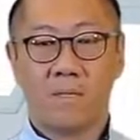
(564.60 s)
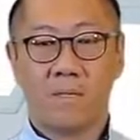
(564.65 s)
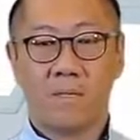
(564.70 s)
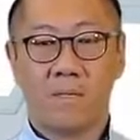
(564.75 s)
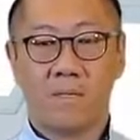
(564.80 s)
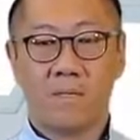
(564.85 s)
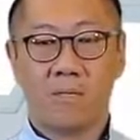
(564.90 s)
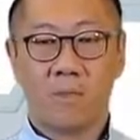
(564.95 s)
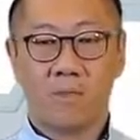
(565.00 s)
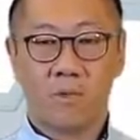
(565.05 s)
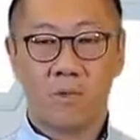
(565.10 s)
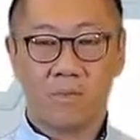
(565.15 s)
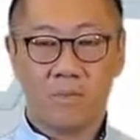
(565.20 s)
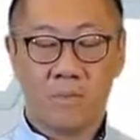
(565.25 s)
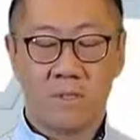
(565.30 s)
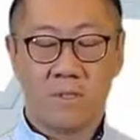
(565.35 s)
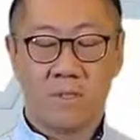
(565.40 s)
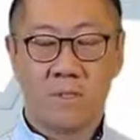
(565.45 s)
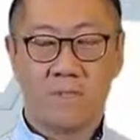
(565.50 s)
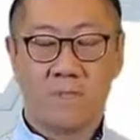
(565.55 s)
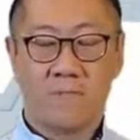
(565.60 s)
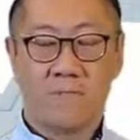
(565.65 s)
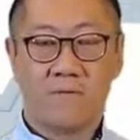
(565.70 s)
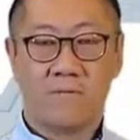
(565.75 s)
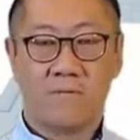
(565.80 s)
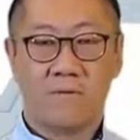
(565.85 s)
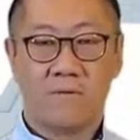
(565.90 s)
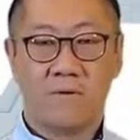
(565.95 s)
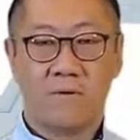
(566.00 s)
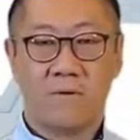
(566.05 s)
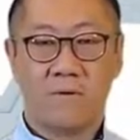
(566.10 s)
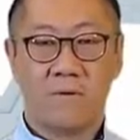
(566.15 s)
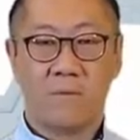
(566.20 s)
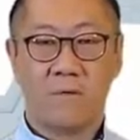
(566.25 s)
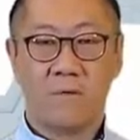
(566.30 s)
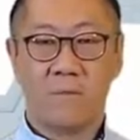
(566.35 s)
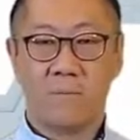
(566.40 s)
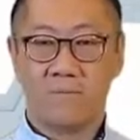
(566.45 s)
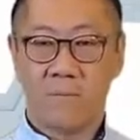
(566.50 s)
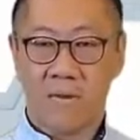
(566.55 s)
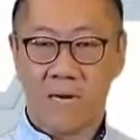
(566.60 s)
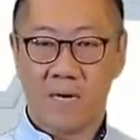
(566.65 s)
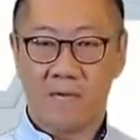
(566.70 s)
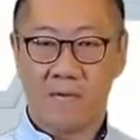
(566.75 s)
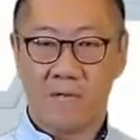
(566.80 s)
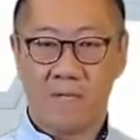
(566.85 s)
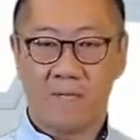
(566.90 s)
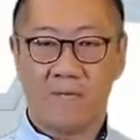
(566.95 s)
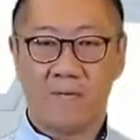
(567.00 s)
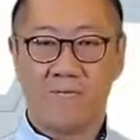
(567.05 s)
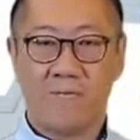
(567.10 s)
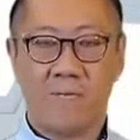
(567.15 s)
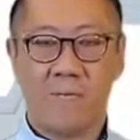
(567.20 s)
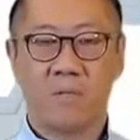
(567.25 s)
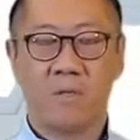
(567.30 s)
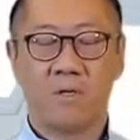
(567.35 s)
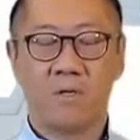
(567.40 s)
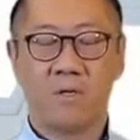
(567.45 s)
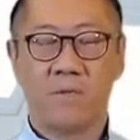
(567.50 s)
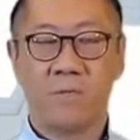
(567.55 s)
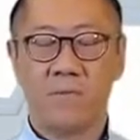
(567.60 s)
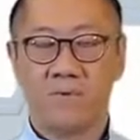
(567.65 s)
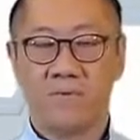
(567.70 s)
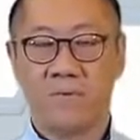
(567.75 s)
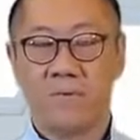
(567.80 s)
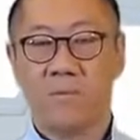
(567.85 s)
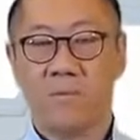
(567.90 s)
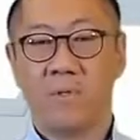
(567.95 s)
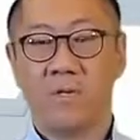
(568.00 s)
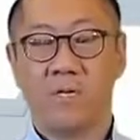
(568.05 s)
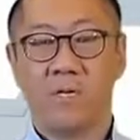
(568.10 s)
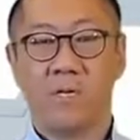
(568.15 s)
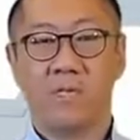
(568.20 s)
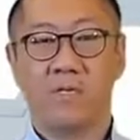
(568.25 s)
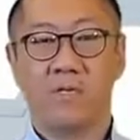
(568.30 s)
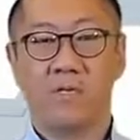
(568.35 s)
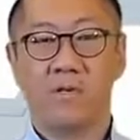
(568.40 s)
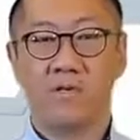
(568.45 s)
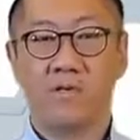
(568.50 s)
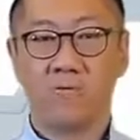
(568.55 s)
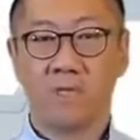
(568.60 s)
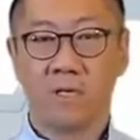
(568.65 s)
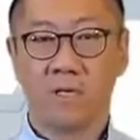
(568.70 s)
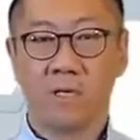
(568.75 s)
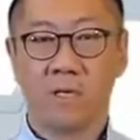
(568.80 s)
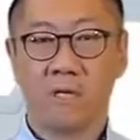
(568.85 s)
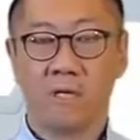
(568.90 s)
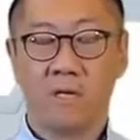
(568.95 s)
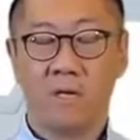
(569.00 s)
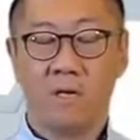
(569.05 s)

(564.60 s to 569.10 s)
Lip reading: rooms for parents if they want to move in with their children,